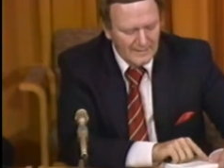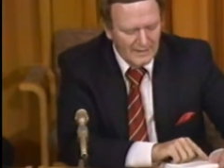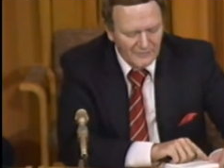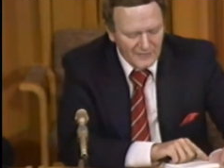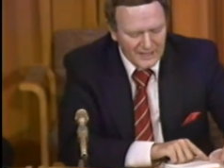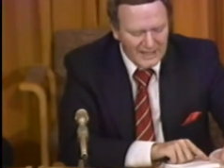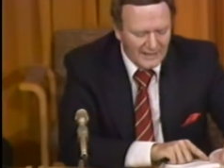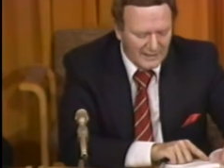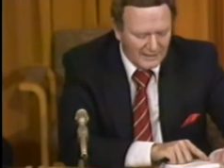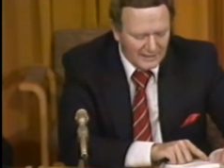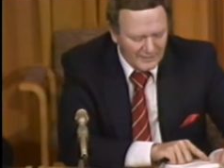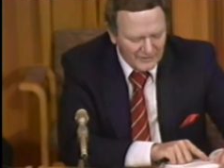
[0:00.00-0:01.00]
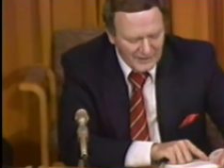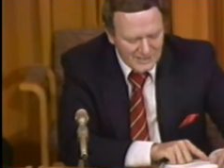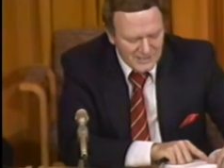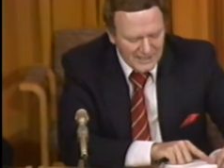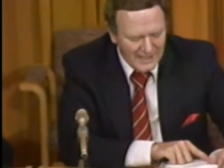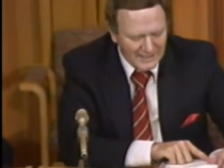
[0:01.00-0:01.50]
of the Canada
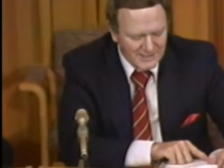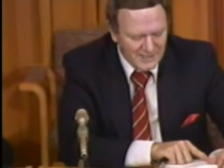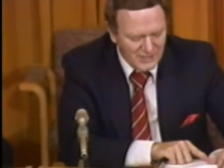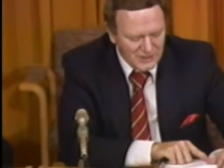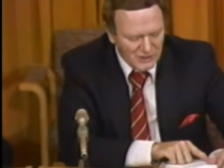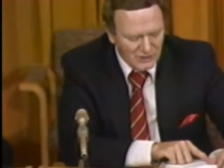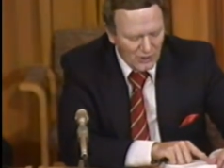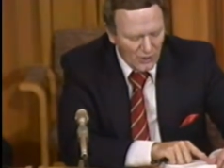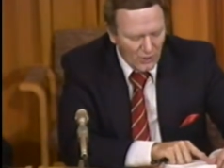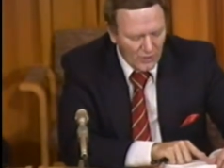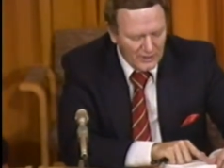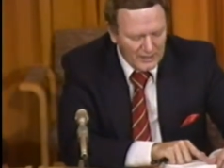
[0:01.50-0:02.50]
Evidence Act says no